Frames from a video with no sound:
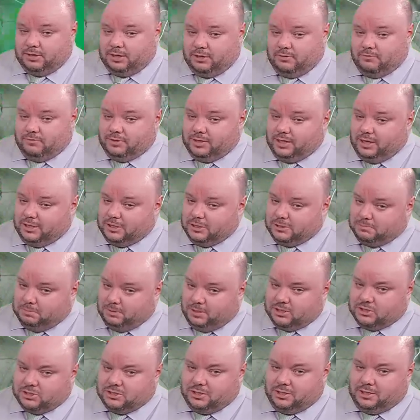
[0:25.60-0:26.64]
overnight,
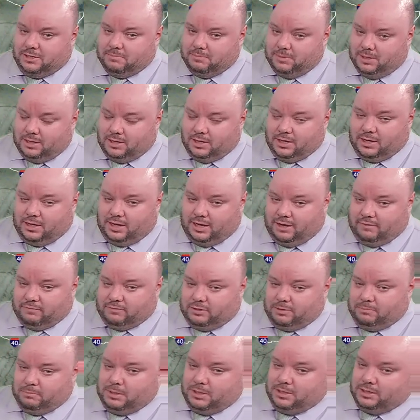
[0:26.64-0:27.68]
especially
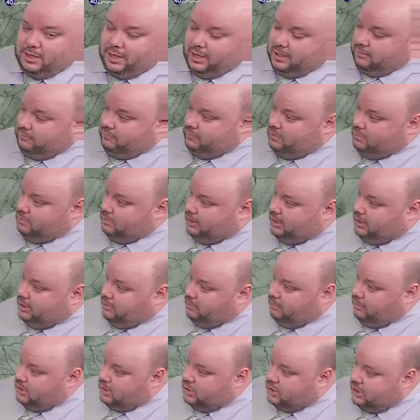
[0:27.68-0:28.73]
after midnight. Few
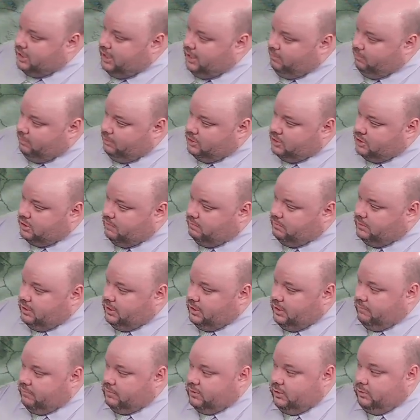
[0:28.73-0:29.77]
lingering showers shifting
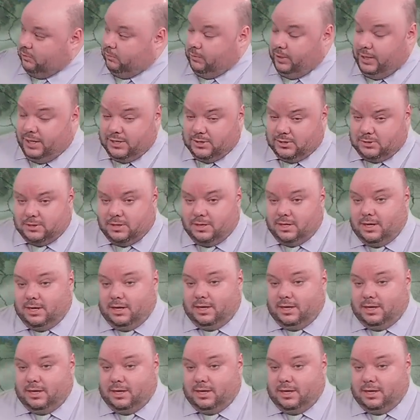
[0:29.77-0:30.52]
off to the west.